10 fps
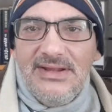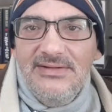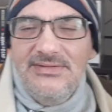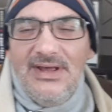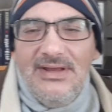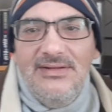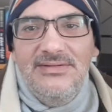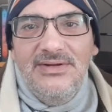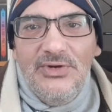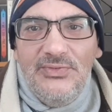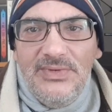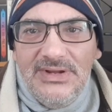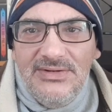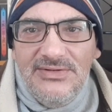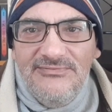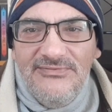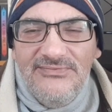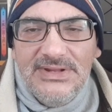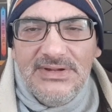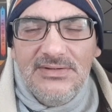I don't know what we're gonna do for
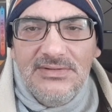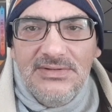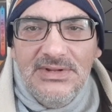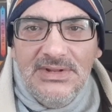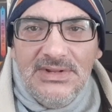physical.